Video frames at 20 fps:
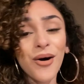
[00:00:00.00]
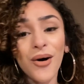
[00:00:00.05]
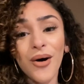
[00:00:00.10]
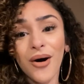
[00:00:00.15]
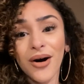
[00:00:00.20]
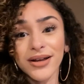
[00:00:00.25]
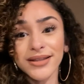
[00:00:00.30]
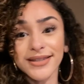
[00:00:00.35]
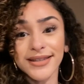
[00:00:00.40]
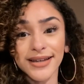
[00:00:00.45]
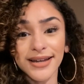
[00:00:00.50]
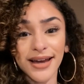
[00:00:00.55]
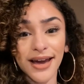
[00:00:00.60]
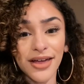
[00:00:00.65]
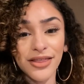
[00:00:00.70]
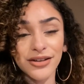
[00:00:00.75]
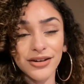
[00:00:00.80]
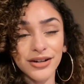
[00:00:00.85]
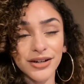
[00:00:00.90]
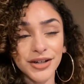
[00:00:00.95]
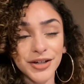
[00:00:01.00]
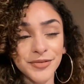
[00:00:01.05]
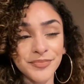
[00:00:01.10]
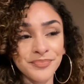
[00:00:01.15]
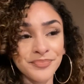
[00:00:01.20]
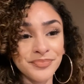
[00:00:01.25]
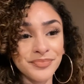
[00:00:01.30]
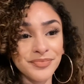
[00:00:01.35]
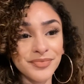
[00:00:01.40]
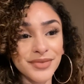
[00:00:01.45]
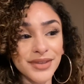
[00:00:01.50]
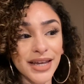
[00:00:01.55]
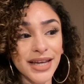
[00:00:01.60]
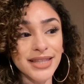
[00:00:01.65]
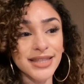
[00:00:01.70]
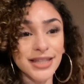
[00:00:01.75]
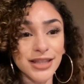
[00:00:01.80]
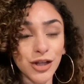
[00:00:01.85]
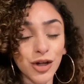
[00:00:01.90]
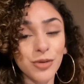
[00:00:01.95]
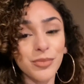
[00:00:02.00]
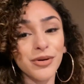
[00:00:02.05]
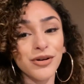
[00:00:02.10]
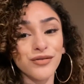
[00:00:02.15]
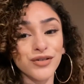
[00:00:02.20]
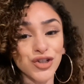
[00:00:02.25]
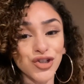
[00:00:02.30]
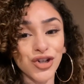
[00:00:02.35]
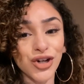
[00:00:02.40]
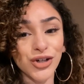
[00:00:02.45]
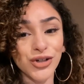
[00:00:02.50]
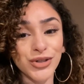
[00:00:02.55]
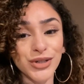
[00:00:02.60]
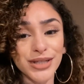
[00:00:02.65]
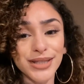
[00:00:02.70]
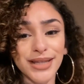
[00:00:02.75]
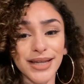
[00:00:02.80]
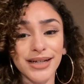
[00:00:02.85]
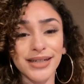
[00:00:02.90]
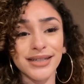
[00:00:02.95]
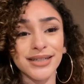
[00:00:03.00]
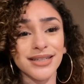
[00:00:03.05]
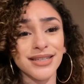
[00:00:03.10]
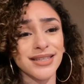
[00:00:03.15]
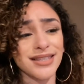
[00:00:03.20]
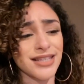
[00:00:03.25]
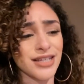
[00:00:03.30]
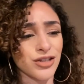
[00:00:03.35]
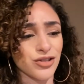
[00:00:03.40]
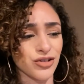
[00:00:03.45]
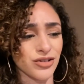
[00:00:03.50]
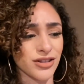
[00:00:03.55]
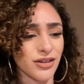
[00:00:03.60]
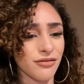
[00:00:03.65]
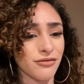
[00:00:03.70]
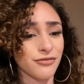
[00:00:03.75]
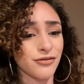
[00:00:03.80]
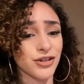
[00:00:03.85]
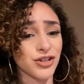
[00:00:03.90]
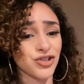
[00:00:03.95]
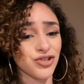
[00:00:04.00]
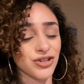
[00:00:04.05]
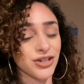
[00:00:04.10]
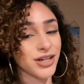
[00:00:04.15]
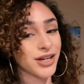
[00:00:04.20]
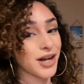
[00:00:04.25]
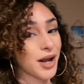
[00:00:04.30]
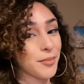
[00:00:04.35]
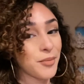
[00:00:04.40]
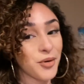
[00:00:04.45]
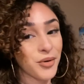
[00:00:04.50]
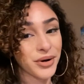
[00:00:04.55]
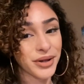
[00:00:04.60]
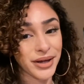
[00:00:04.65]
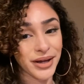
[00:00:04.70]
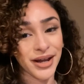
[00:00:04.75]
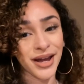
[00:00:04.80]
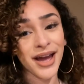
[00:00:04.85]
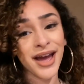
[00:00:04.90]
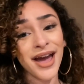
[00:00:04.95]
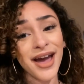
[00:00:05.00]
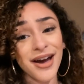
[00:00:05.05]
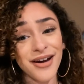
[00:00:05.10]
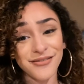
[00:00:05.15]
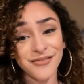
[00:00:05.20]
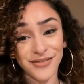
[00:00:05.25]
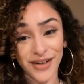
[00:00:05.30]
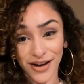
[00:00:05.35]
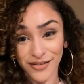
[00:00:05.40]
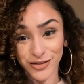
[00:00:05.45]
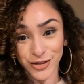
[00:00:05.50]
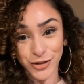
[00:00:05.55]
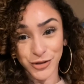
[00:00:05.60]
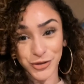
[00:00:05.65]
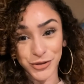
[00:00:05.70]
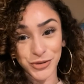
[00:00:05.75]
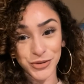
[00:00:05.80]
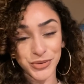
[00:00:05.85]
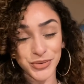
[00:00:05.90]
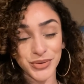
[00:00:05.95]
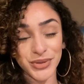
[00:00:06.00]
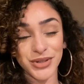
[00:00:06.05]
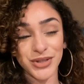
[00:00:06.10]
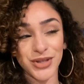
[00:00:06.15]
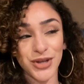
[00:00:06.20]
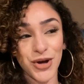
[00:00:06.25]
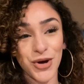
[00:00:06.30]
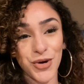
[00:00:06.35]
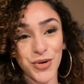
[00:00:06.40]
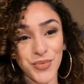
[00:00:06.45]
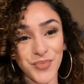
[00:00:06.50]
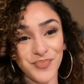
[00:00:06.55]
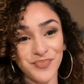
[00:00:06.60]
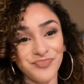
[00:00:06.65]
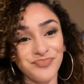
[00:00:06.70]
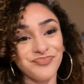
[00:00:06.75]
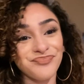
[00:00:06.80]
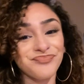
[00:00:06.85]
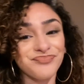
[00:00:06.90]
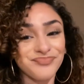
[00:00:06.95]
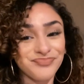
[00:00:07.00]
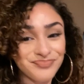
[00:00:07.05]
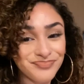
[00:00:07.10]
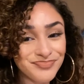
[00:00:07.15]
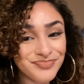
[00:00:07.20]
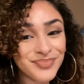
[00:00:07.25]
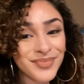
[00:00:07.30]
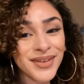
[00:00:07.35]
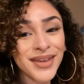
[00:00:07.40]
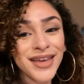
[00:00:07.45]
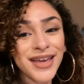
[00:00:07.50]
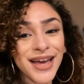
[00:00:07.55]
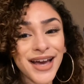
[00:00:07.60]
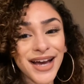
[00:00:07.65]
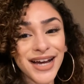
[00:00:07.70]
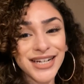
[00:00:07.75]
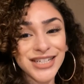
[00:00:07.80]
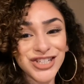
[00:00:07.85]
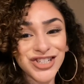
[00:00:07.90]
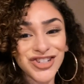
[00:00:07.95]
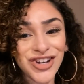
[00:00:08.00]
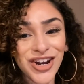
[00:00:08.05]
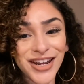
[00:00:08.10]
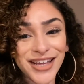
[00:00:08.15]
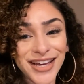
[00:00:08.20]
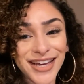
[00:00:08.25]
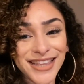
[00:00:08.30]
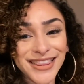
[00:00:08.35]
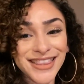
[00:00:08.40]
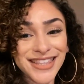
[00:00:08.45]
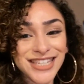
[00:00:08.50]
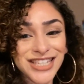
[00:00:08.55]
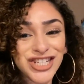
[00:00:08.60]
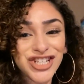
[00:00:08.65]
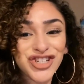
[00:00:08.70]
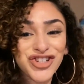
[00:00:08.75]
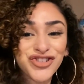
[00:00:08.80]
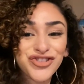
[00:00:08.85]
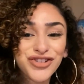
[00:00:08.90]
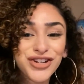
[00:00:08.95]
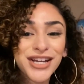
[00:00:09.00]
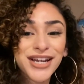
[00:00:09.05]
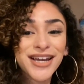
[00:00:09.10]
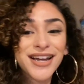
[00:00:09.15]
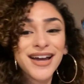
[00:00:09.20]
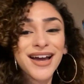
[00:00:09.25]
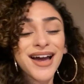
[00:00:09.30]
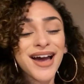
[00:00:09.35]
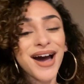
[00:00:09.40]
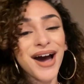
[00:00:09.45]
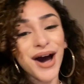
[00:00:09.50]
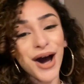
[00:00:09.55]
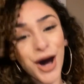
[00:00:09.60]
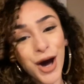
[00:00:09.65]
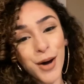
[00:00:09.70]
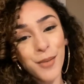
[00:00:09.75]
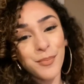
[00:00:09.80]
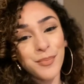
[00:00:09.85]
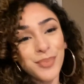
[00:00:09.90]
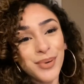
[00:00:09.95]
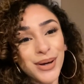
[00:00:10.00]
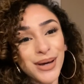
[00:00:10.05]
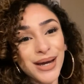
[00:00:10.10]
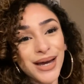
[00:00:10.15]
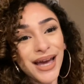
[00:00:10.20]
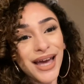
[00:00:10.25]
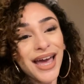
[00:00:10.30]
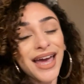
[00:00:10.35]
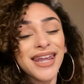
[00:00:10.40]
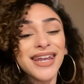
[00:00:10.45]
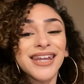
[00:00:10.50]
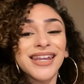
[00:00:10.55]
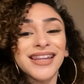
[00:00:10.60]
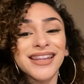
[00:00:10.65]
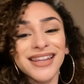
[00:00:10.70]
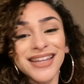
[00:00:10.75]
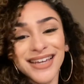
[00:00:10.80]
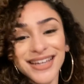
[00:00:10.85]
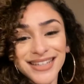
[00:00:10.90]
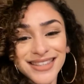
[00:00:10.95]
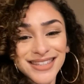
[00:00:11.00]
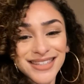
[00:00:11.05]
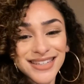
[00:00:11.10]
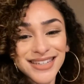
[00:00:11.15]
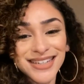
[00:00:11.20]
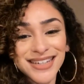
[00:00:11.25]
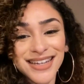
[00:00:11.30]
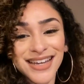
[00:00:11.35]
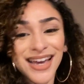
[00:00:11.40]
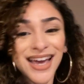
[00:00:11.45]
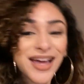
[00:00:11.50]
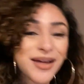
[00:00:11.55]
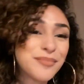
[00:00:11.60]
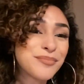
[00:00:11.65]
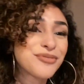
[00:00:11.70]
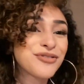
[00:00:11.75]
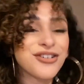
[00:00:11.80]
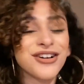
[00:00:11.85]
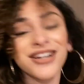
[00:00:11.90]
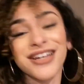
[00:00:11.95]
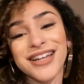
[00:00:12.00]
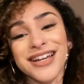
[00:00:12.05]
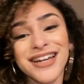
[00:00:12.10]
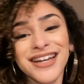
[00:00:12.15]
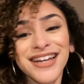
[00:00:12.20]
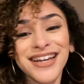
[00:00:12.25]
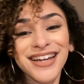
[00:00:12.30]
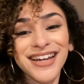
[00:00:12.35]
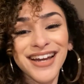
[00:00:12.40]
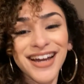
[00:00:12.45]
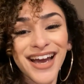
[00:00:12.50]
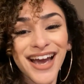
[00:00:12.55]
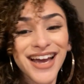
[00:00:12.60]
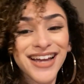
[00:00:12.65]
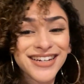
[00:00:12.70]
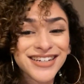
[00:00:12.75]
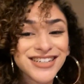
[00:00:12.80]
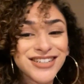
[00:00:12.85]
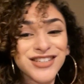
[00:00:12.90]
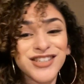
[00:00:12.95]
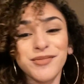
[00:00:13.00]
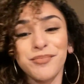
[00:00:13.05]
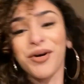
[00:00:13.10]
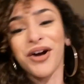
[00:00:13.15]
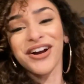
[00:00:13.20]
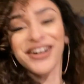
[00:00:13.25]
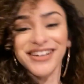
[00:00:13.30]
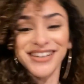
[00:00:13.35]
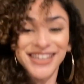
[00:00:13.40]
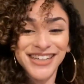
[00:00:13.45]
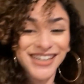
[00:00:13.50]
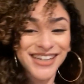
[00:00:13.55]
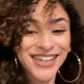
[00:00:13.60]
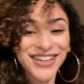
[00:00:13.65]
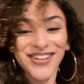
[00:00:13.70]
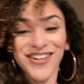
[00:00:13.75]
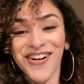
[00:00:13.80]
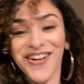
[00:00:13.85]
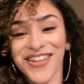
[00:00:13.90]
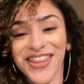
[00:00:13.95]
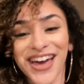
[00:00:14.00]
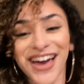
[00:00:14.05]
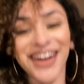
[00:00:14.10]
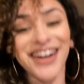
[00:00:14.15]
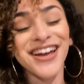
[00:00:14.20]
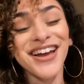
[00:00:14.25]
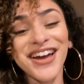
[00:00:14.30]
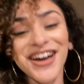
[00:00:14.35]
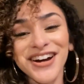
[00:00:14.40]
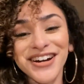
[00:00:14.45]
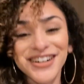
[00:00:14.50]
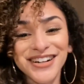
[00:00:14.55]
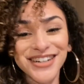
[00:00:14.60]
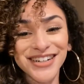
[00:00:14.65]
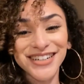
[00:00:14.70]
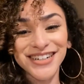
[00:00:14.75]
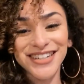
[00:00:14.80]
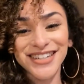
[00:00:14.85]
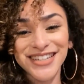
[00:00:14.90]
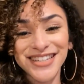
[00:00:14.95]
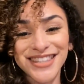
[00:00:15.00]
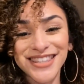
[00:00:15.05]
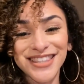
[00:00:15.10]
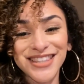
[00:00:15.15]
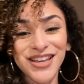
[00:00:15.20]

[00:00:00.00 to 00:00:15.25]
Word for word: all together. It's a little bit of a struggle. It's like a six or seven foot tree and I'm only five two. So let's try to get this tree up and lit and pretty and sparkly and all that goodness